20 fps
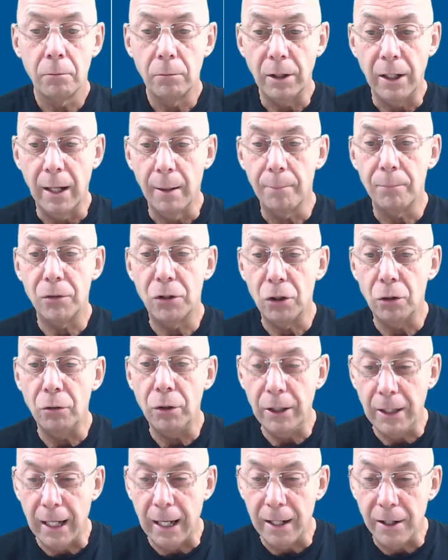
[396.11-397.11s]
Yep, June
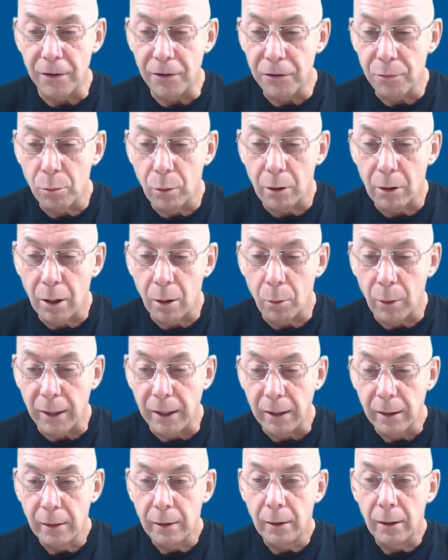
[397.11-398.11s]
the 8th, where are
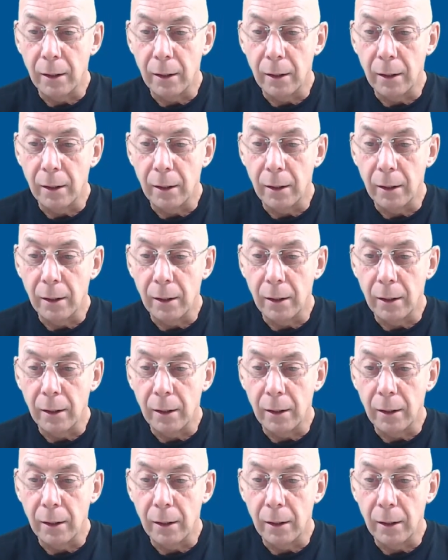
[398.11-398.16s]
we?